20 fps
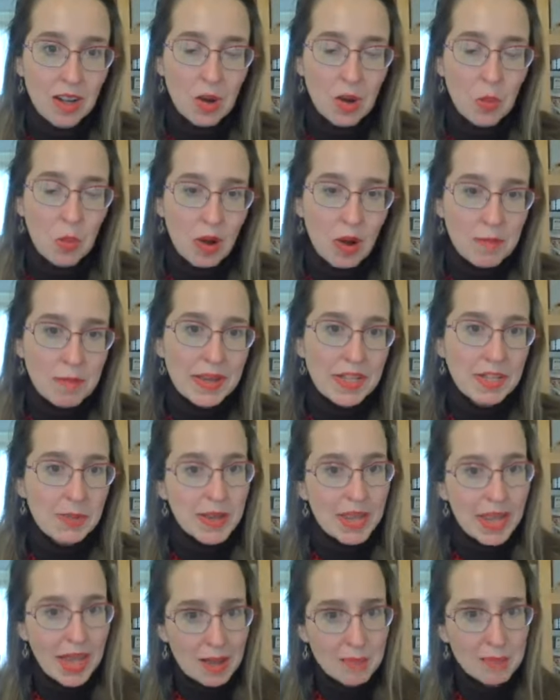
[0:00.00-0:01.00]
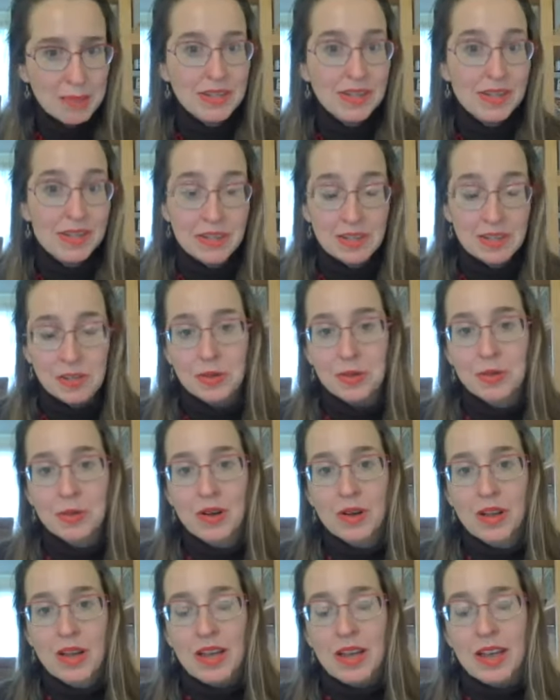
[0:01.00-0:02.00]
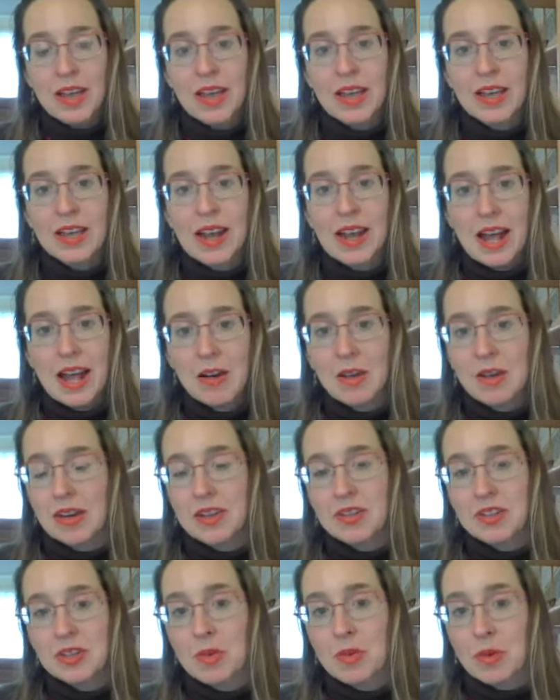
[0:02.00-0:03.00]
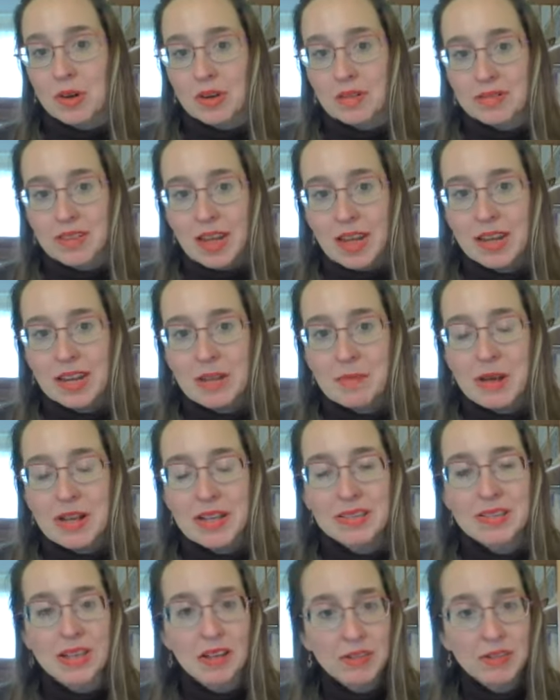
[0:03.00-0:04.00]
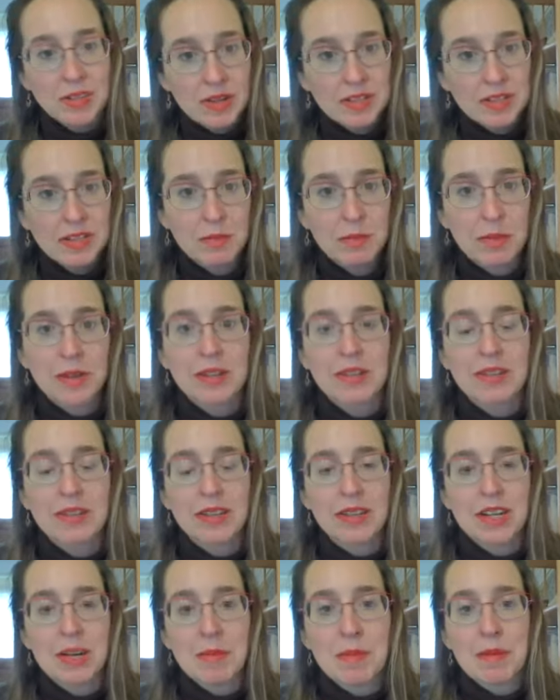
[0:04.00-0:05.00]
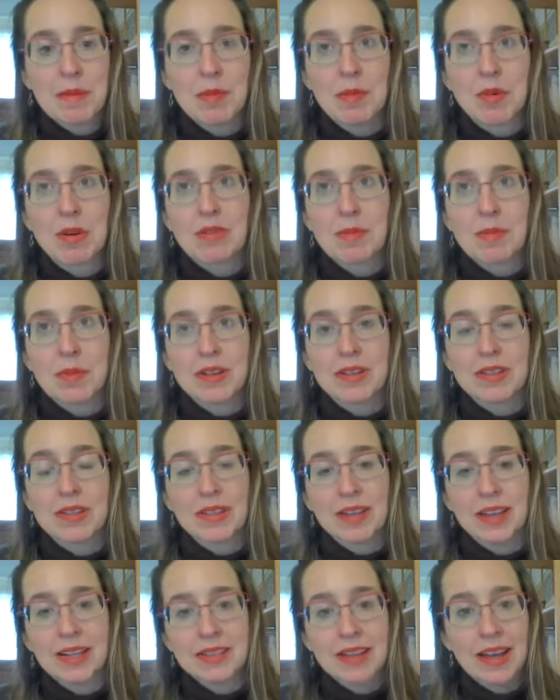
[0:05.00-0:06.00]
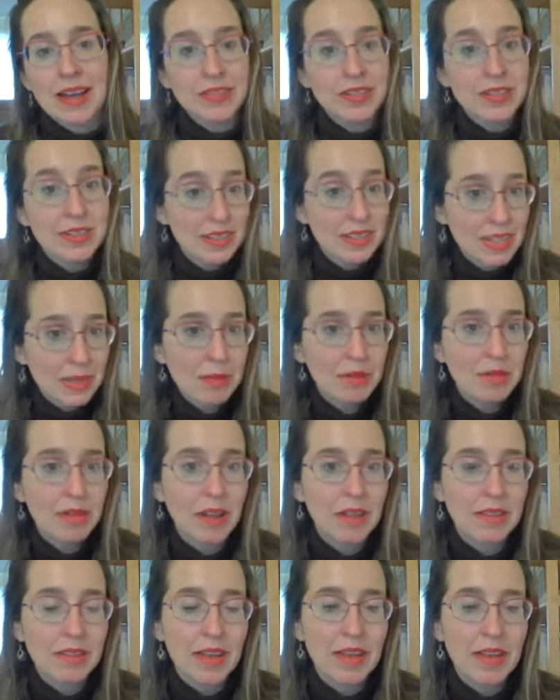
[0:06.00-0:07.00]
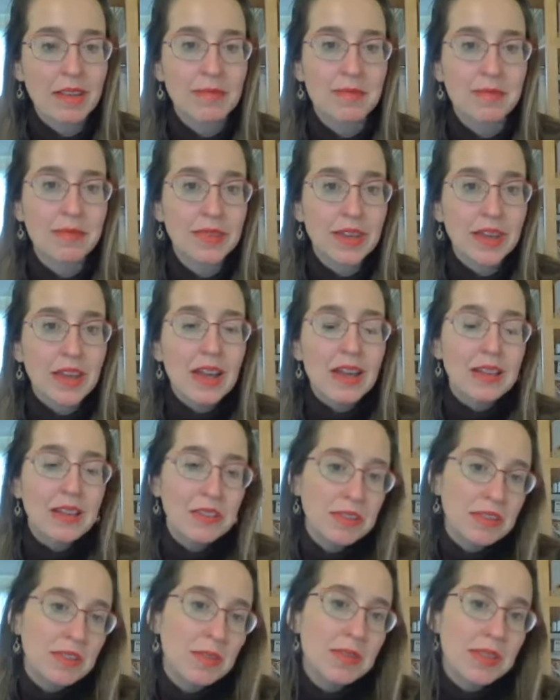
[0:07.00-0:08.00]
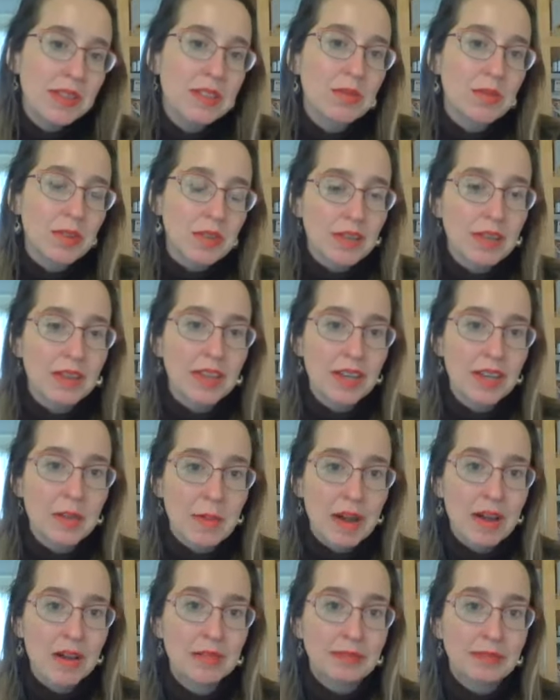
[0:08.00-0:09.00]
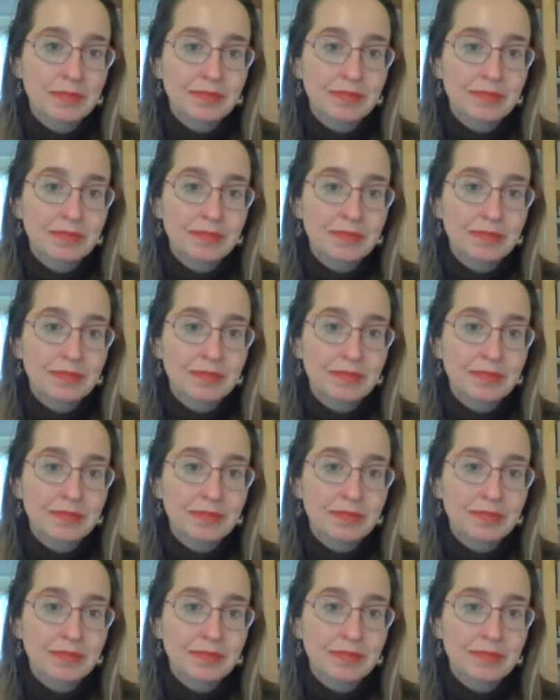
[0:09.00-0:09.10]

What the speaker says: What makes me happy to do? And how can I do more of that? Am I a self-directed person? Am I more of a person that likes to have a team around them? These are some things for you to think about.